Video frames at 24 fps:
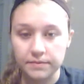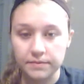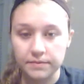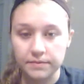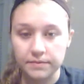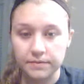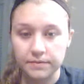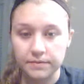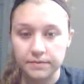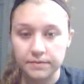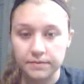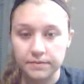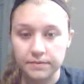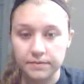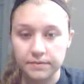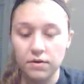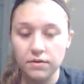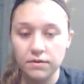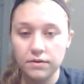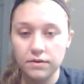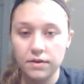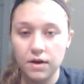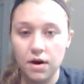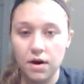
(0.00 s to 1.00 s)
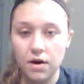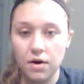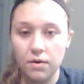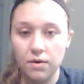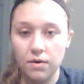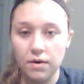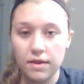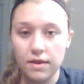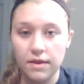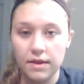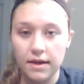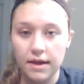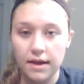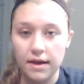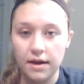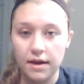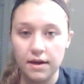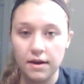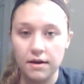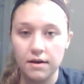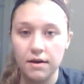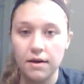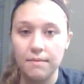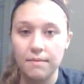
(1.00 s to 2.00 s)
and also
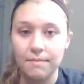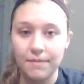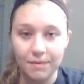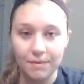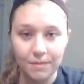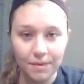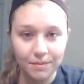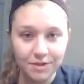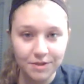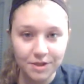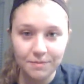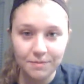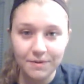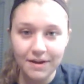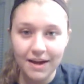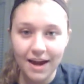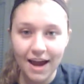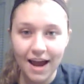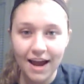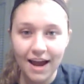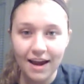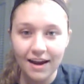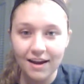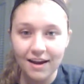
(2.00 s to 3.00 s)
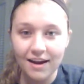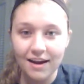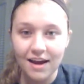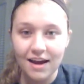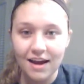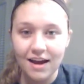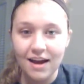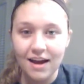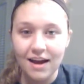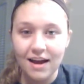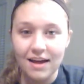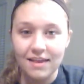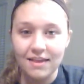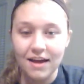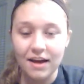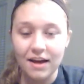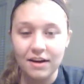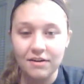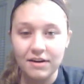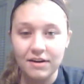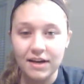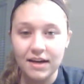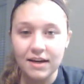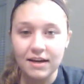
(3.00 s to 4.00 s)
the minimum GPA that
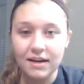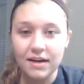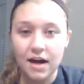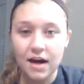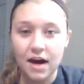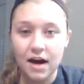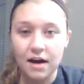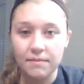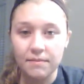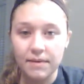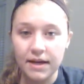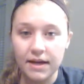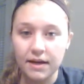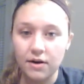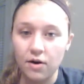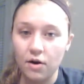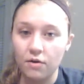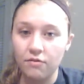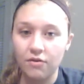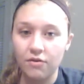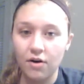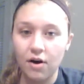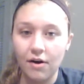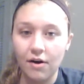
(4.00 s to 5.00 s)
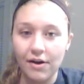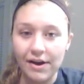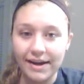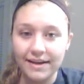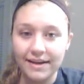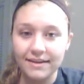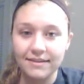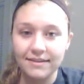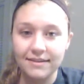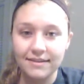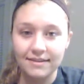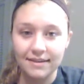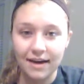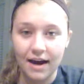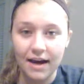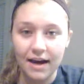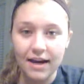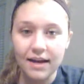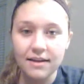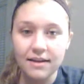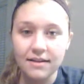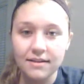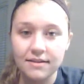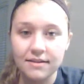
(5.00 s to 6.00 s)
you need in overall and
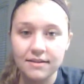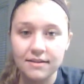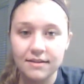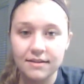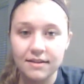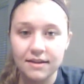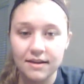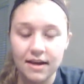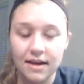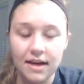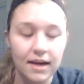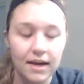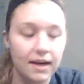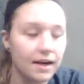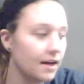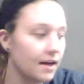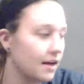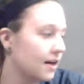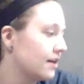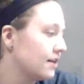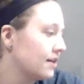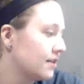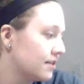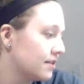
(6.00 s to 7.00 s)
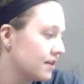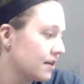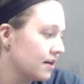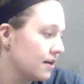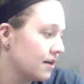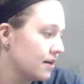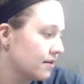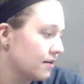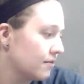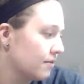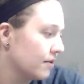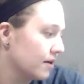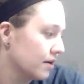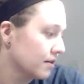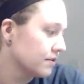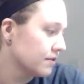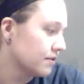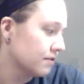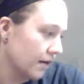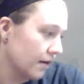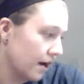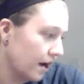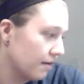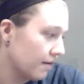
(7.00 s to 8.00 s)
science. And what
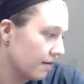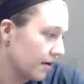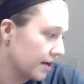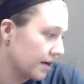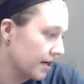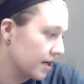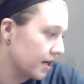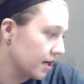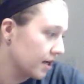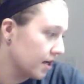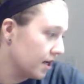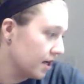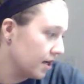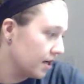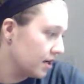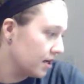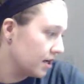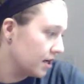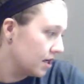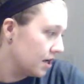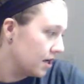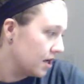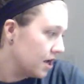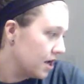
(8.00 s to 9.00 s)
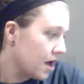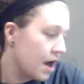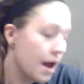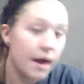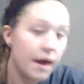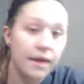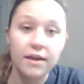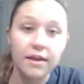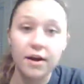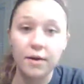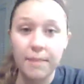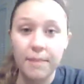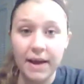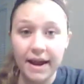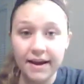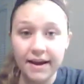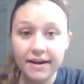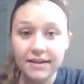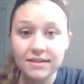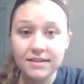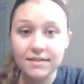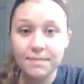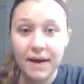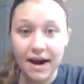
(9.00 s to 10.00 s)
else do I have on here? Their
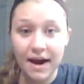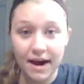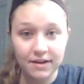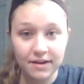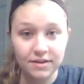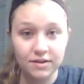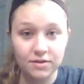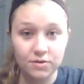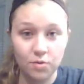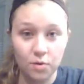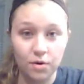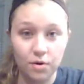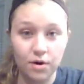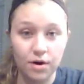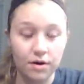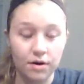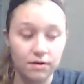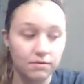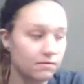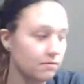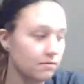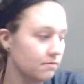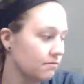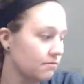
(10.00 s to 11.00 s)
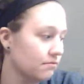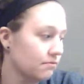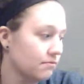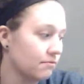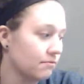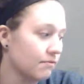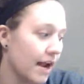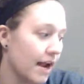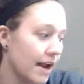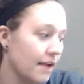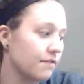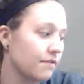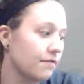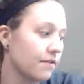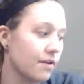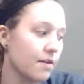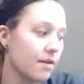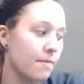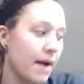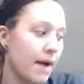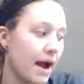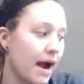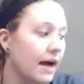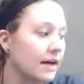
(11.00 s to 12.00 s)
PANCE pass score rate for
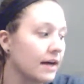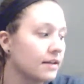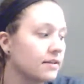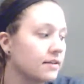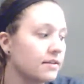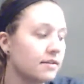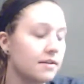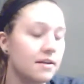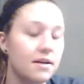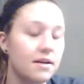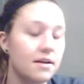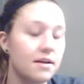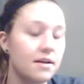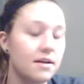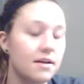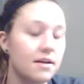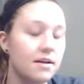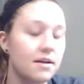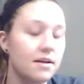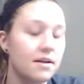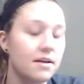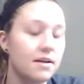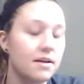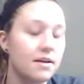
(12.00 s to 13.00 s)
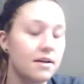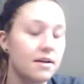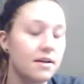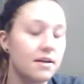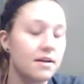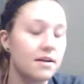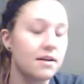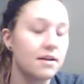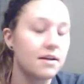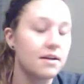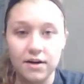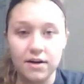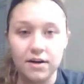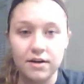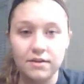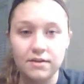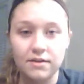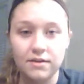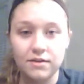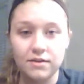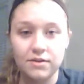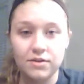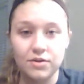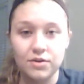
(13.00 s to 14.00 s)
the past 5
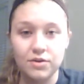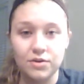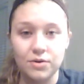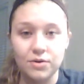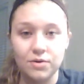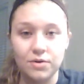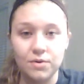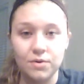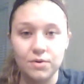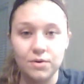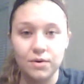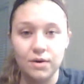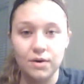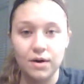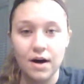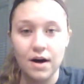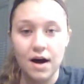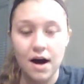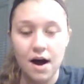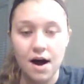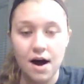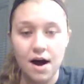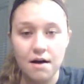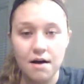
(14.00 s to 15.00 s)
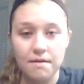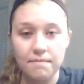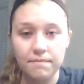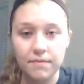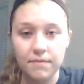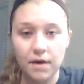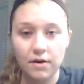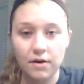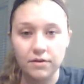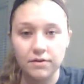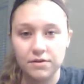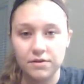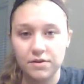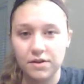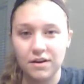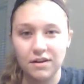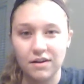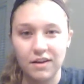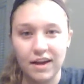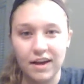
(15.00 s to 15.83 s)
years, to also their